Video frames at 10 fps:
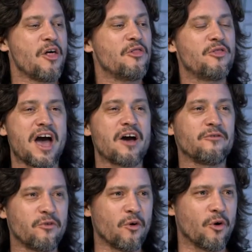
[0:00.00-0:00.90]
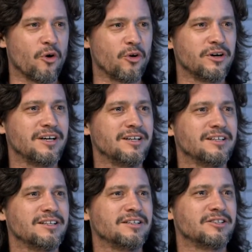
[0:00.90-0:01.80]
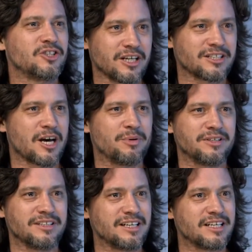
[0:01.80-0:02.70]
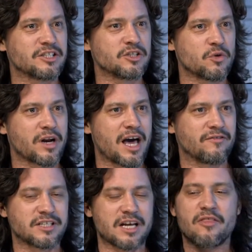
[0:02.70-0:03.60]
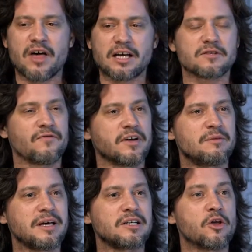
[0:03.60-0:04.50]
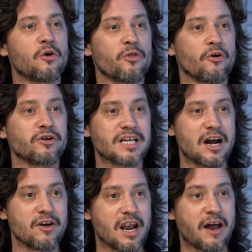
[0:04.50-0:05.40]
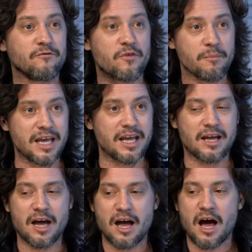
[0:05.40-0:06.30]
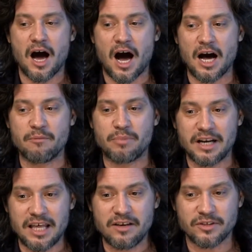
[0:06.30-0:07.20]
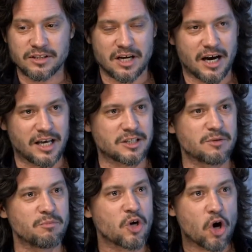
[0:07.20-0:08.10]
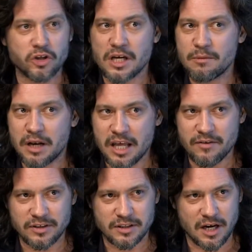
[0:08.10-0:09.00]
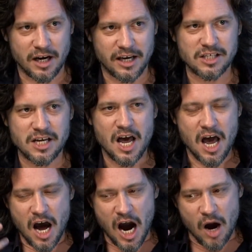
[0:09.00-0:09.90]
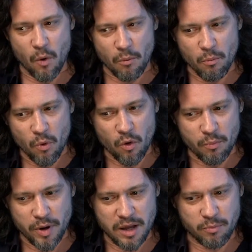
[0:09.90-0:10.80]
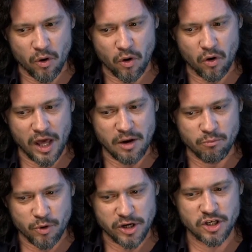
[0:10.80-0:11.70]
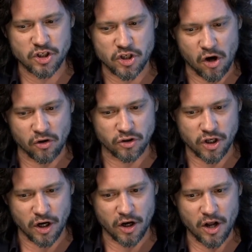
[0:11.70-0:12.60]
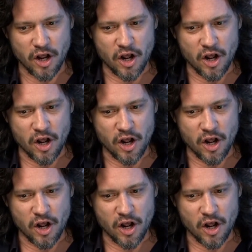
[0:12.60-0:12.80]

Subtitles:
therefore shut up and listen to what I have to say, that's fundamentally authoritarian. And for me, I believe in science, and because I believe in science, I want more people in British culture